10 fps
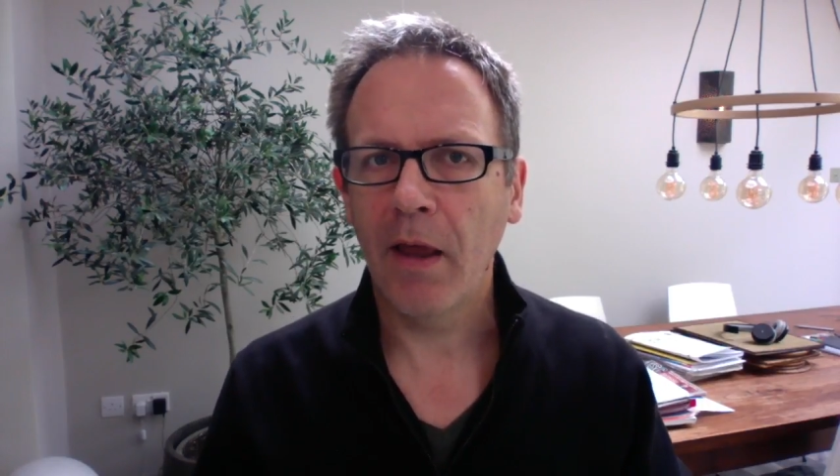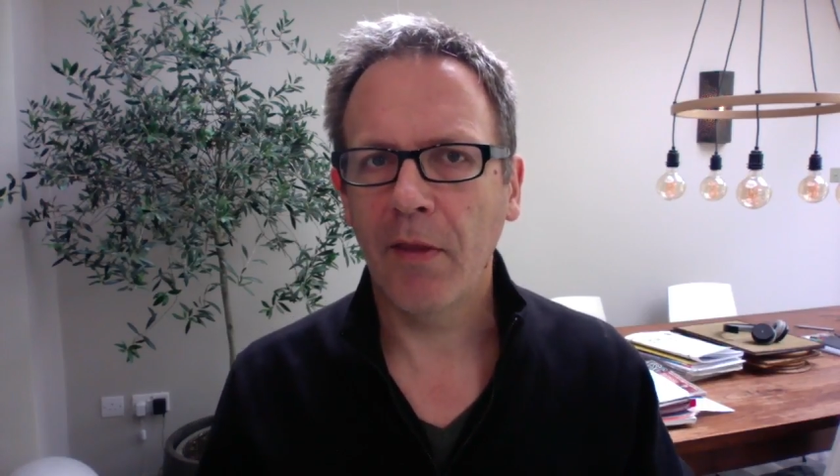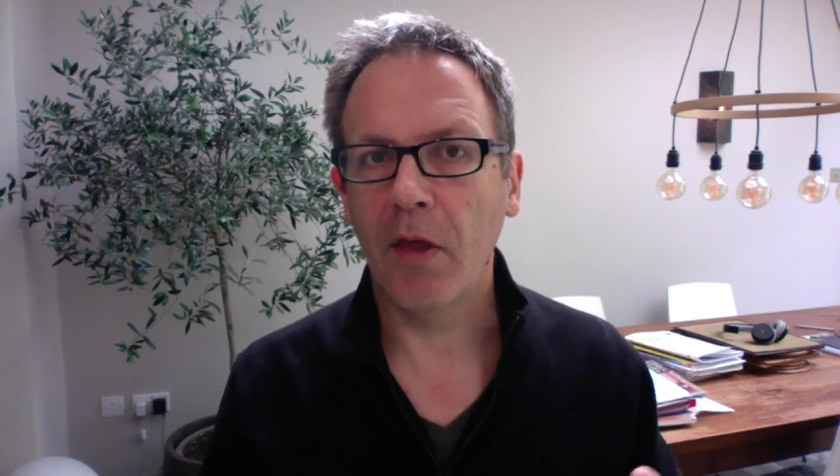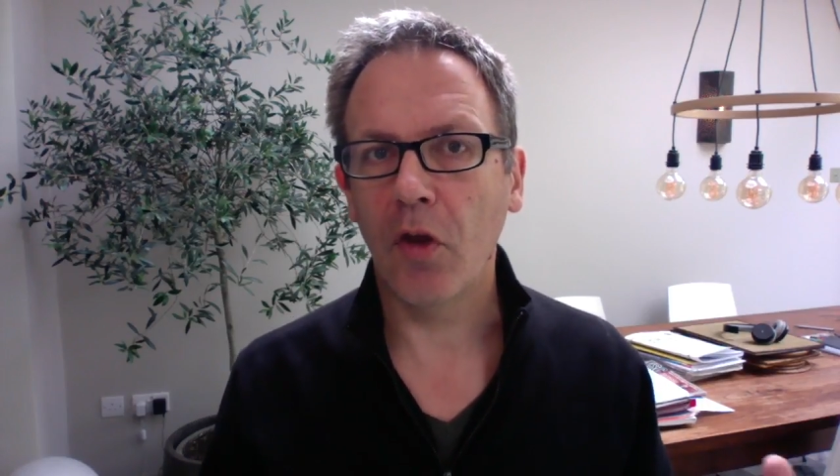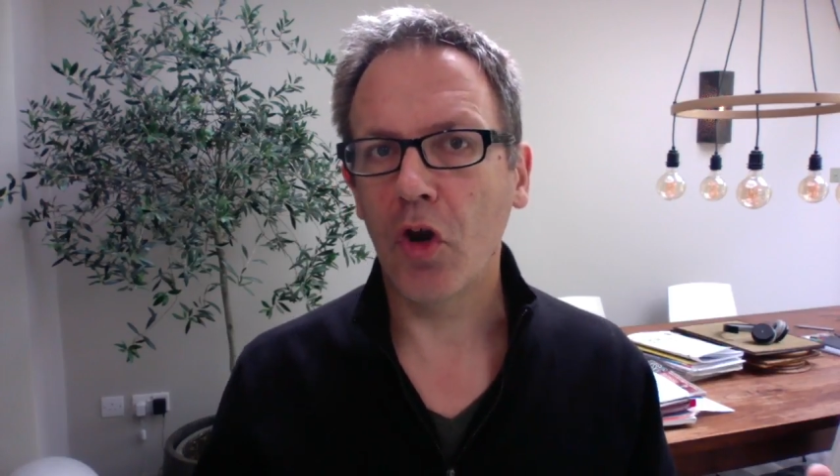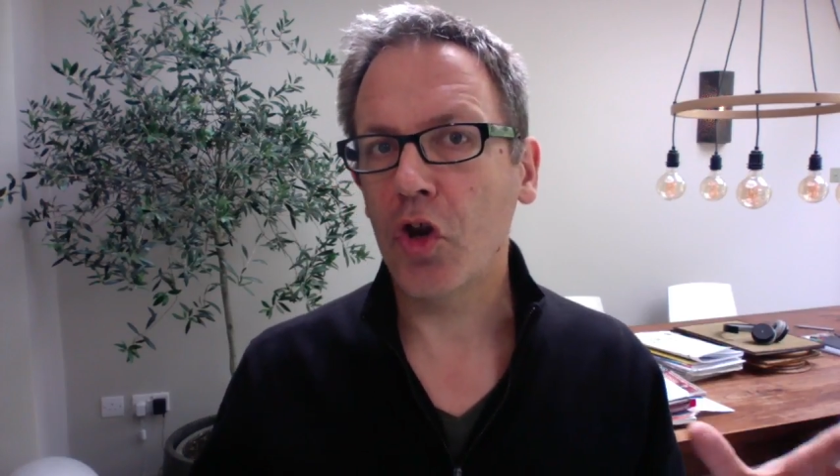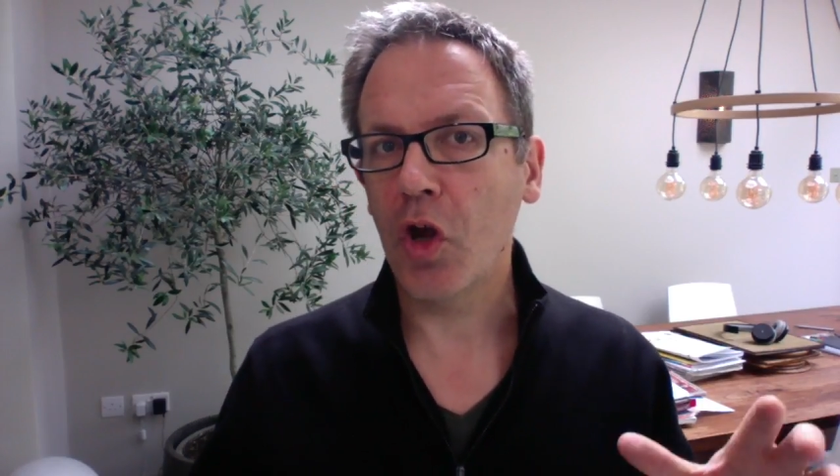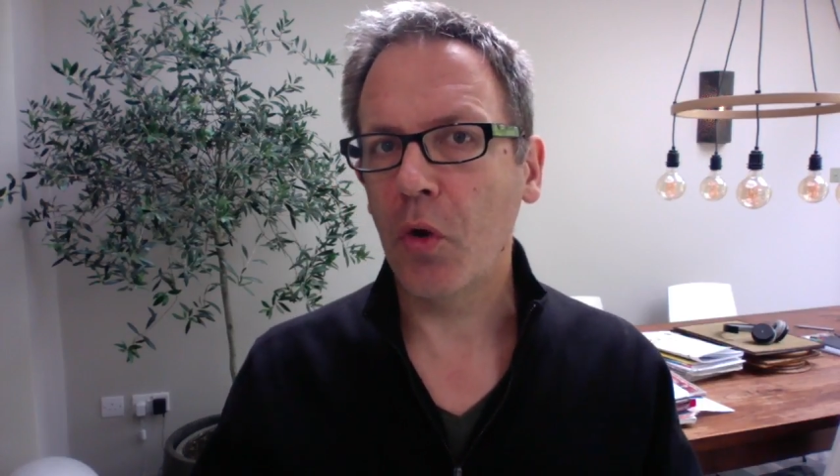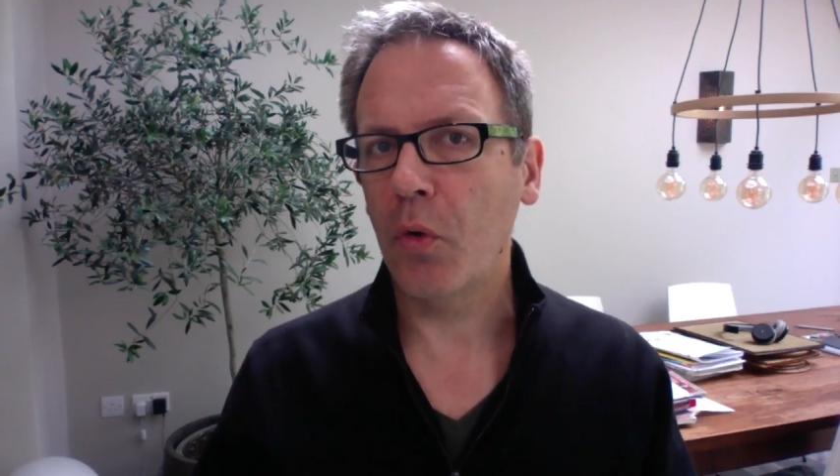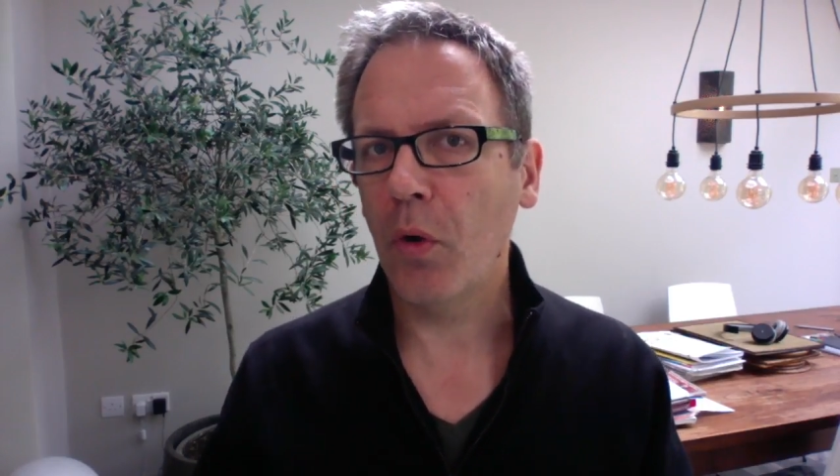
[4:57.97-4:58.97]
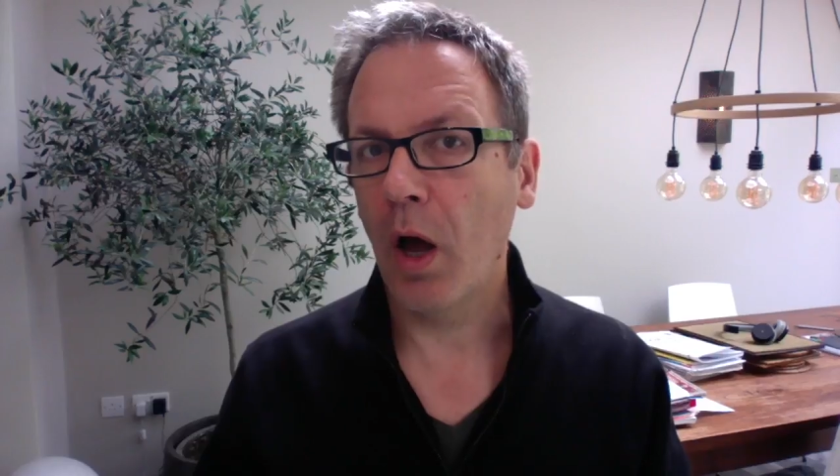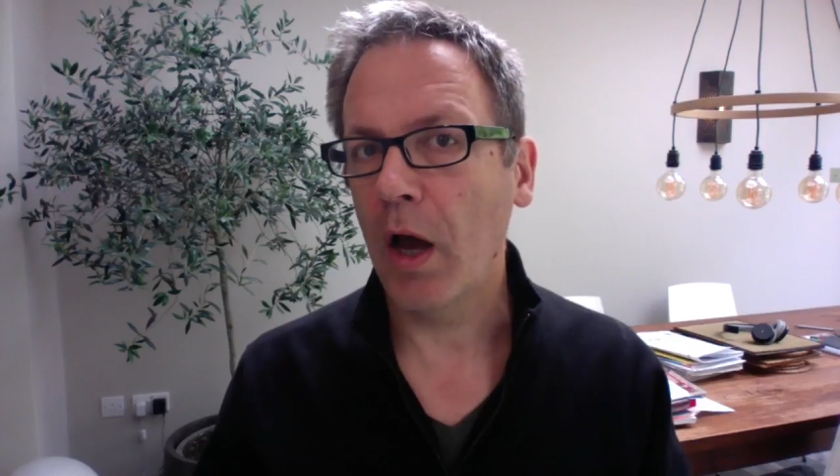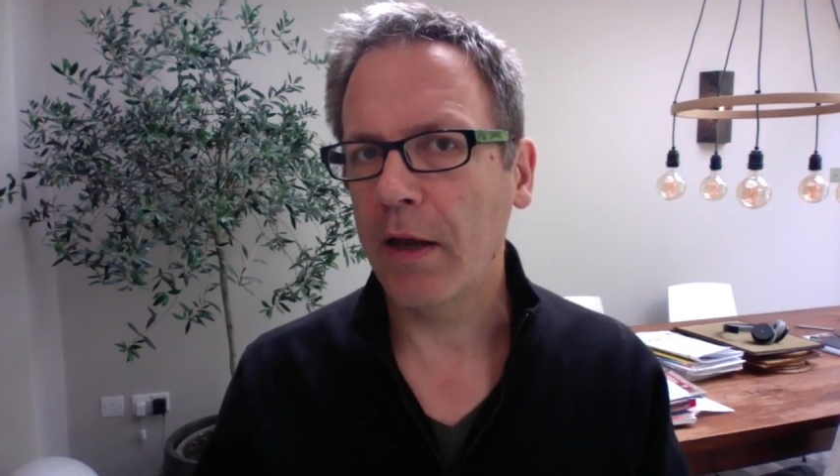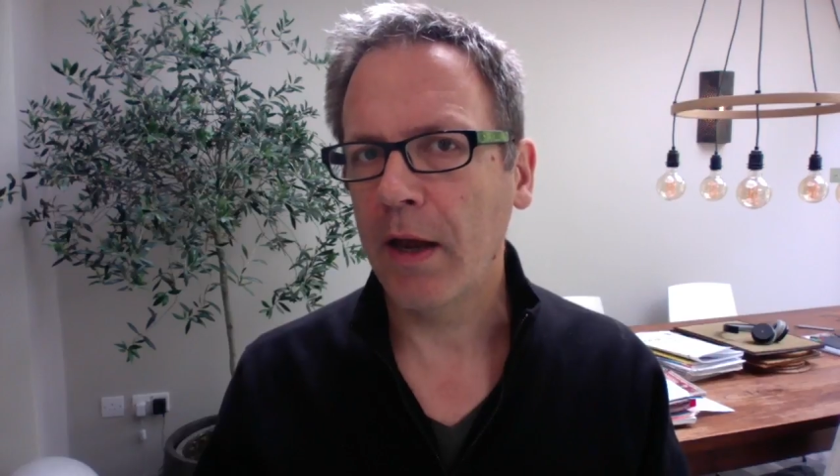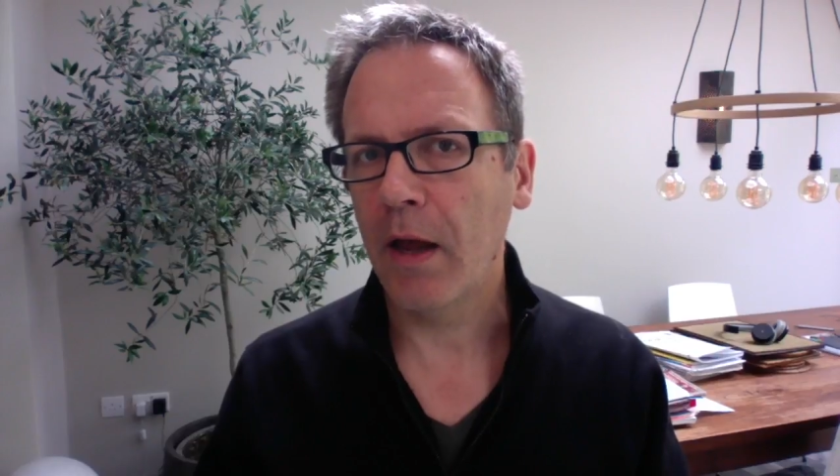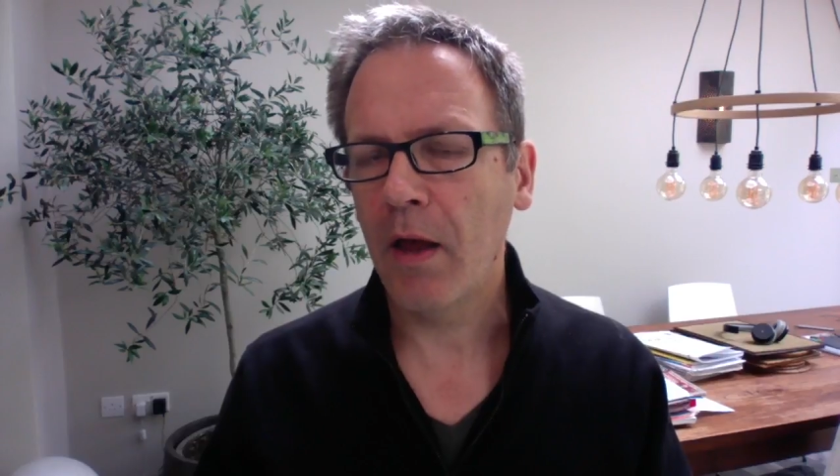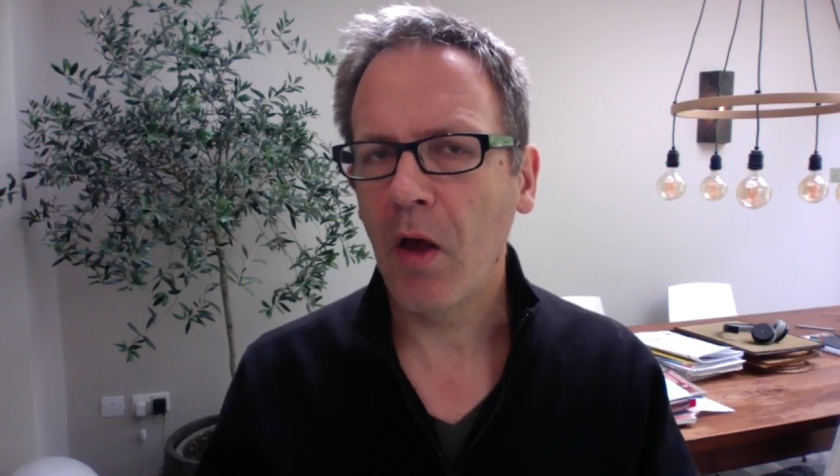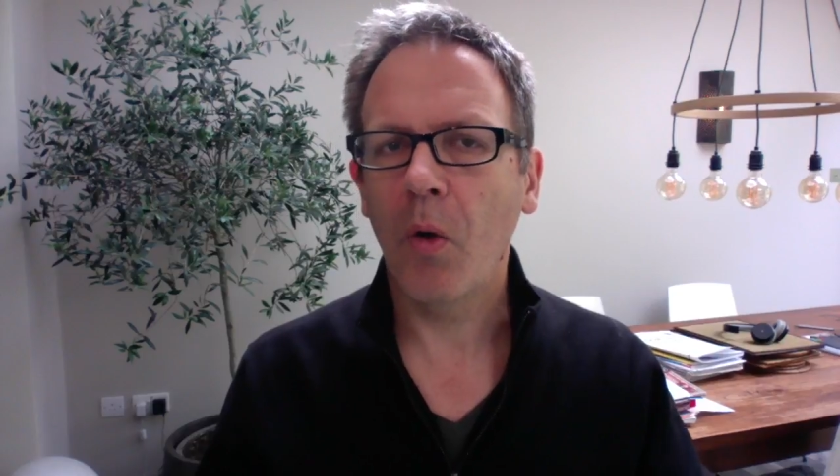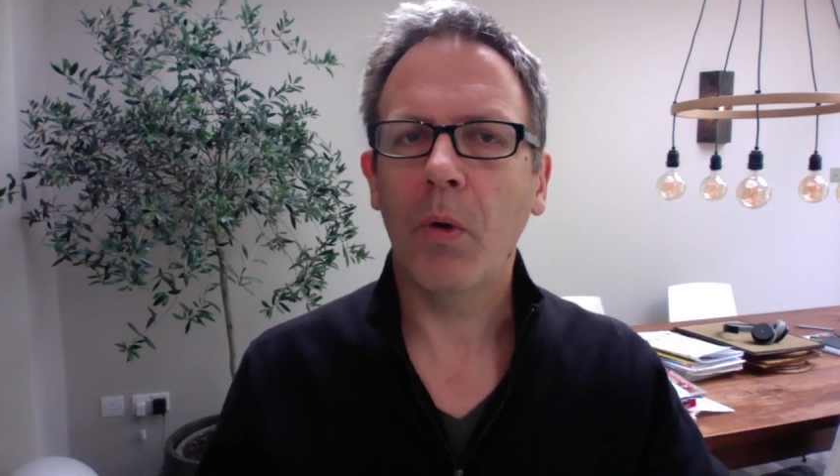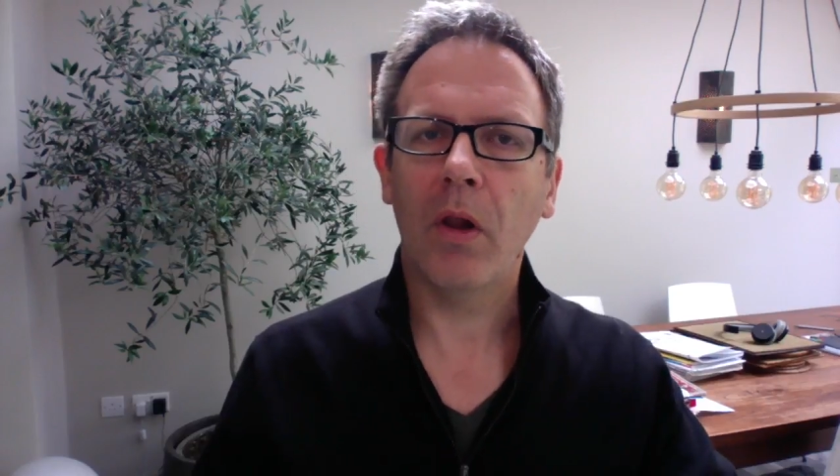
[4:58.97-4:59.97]
that the new idea
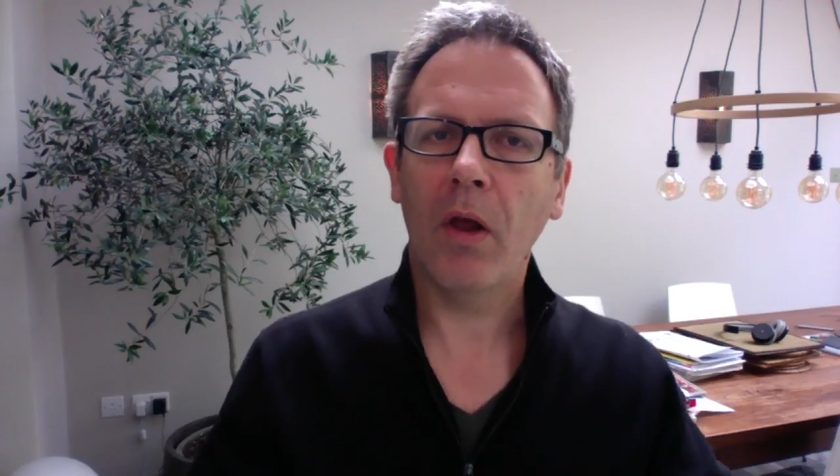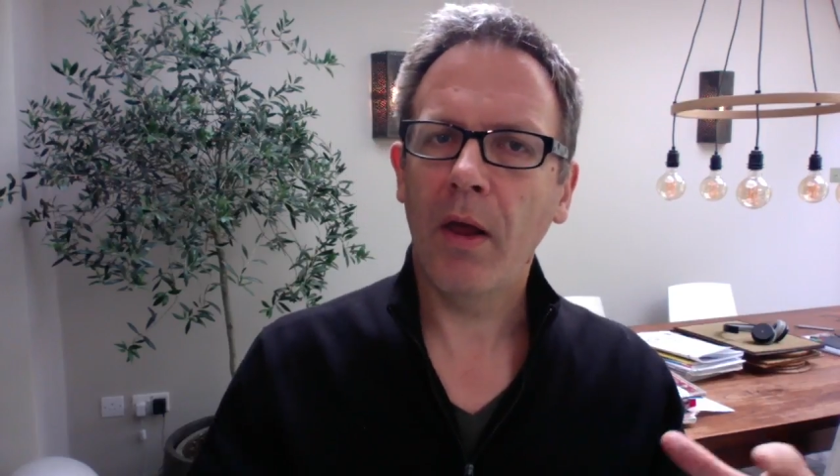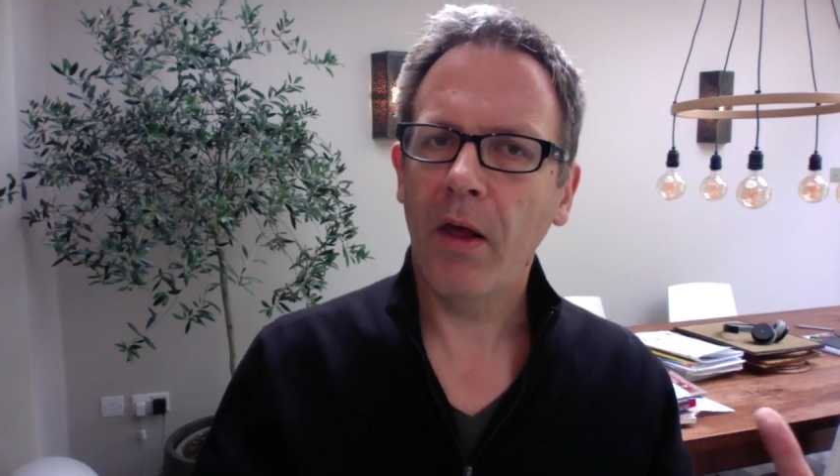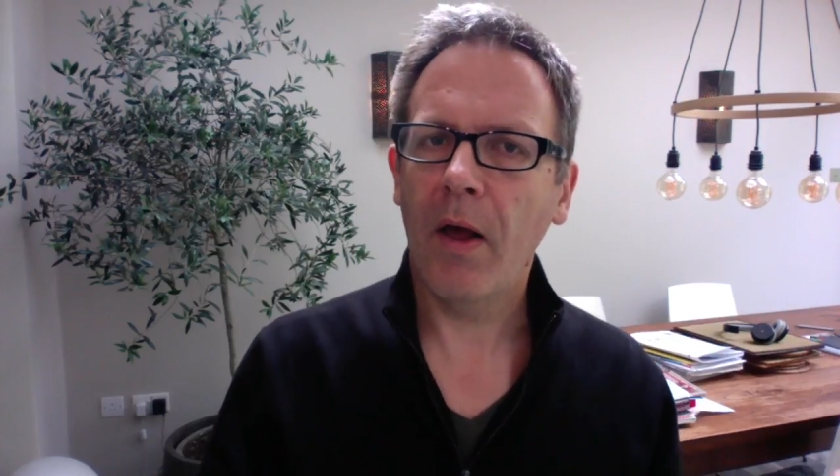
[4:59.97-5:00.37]
will